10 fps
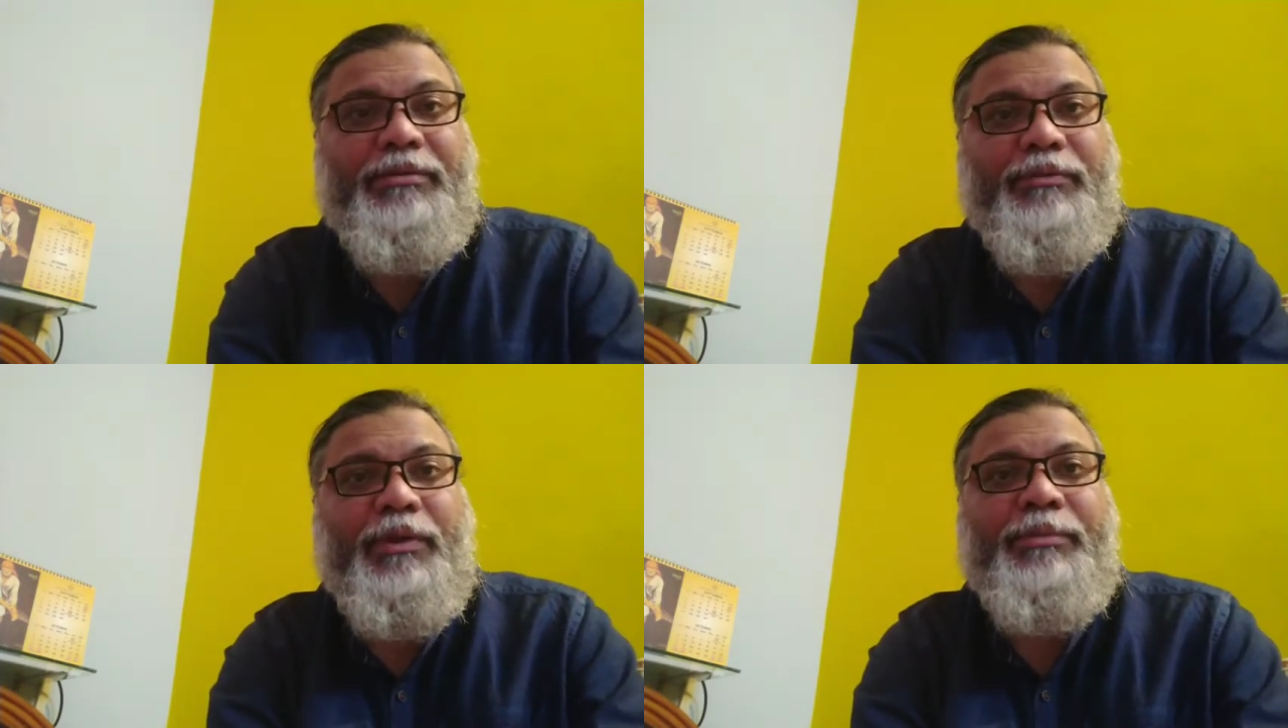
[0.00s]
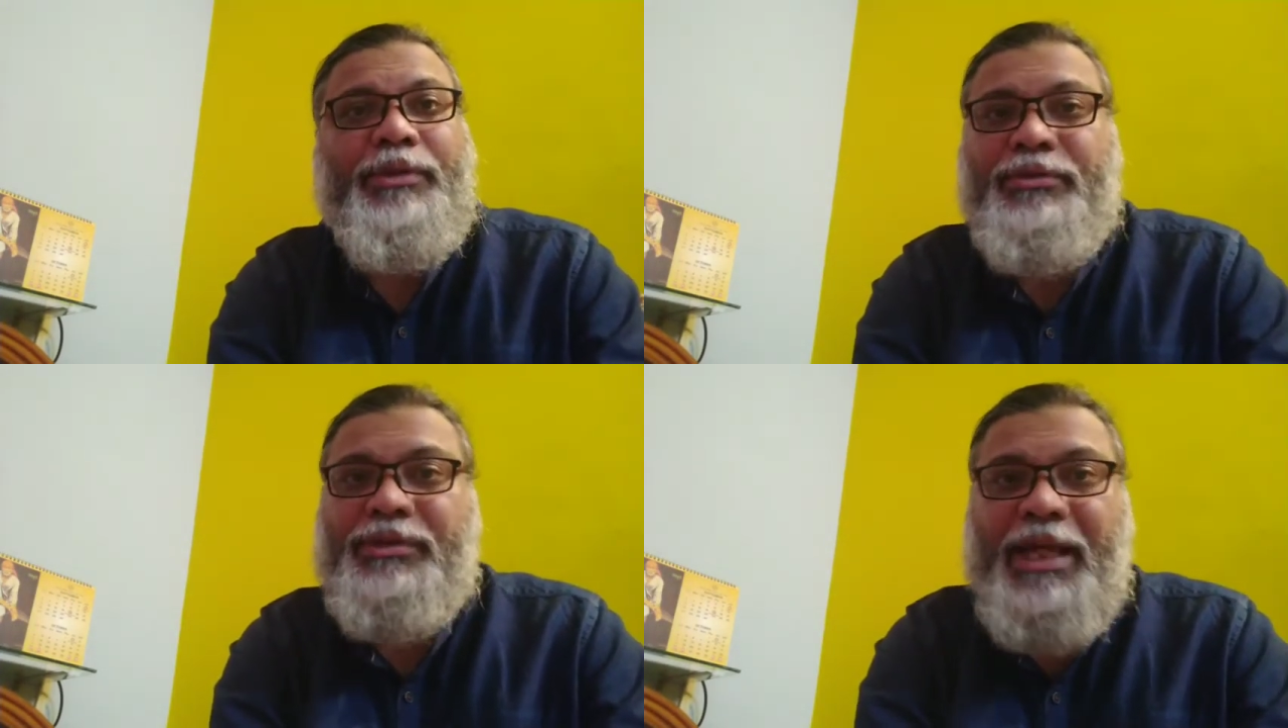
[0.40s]
for me
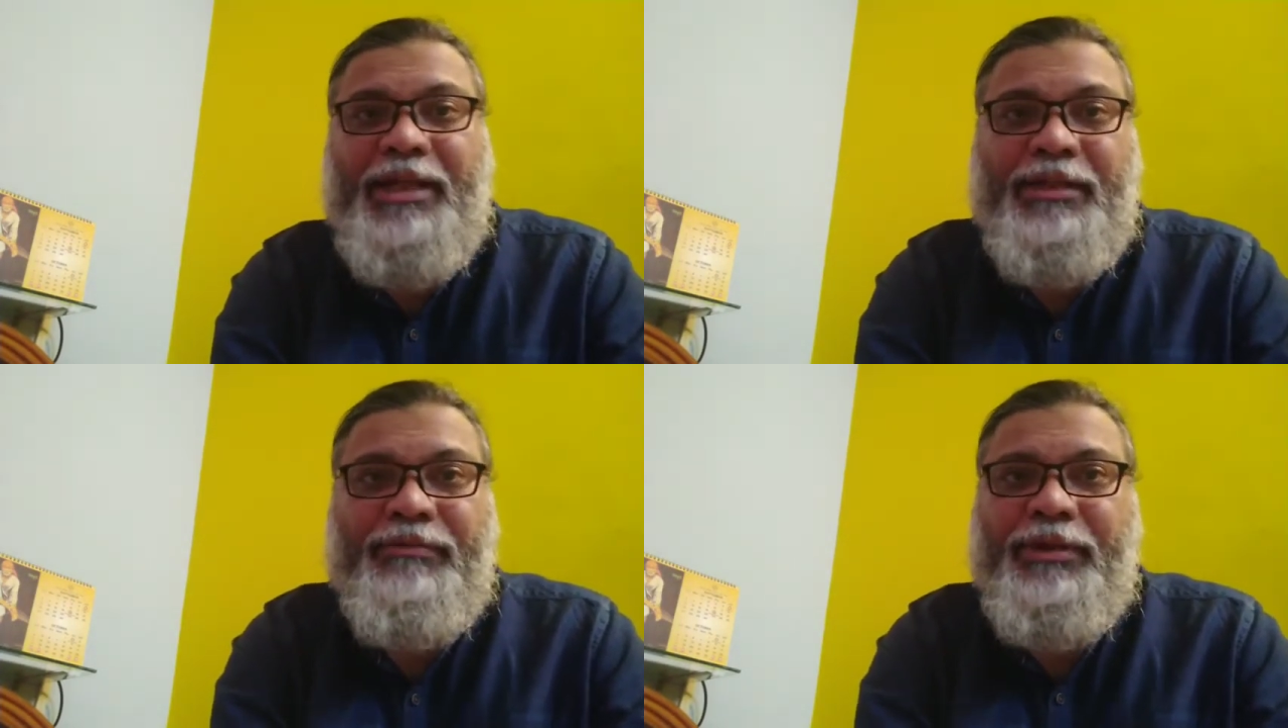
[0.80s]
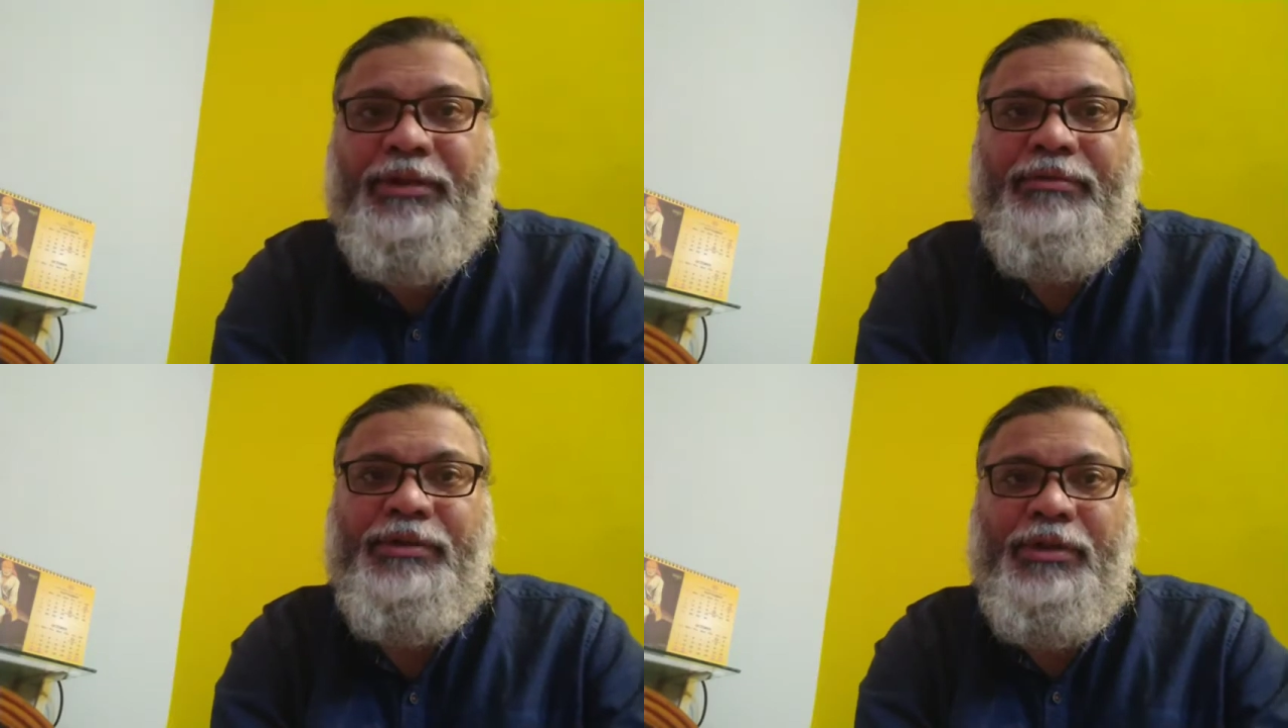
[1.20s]
to stand in
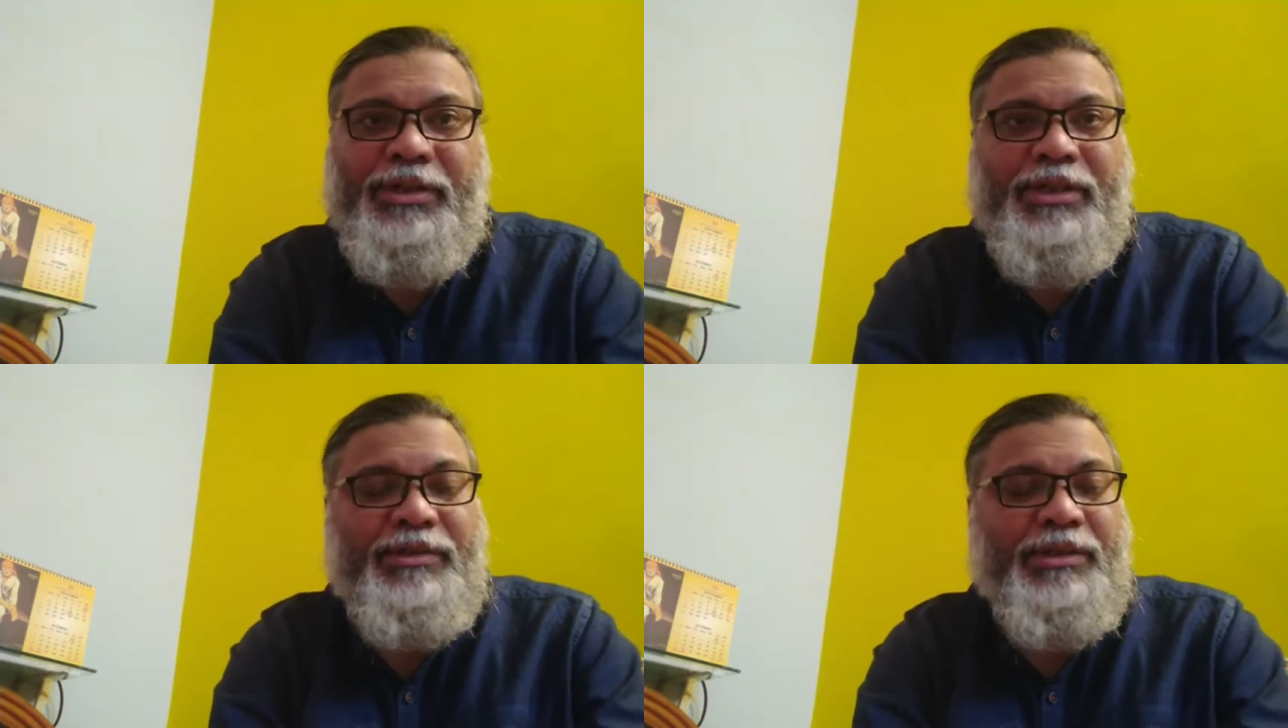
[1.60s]
front of the audience